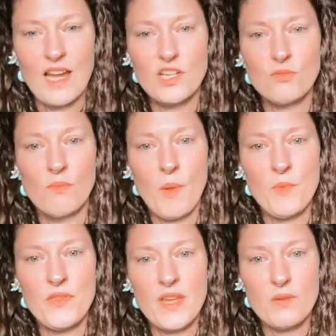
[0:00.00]
I just
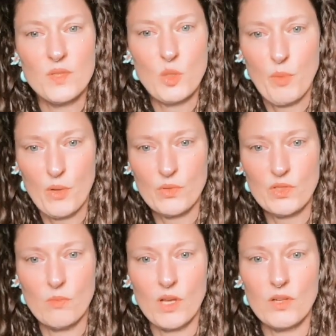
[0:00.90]
remembered that it was a post
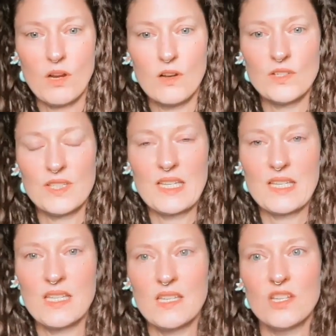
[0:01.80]
about
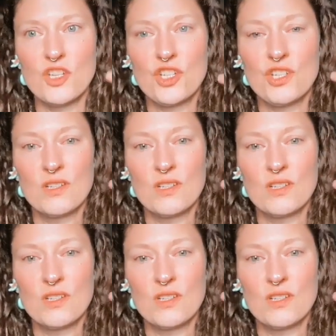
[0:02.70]
cursing each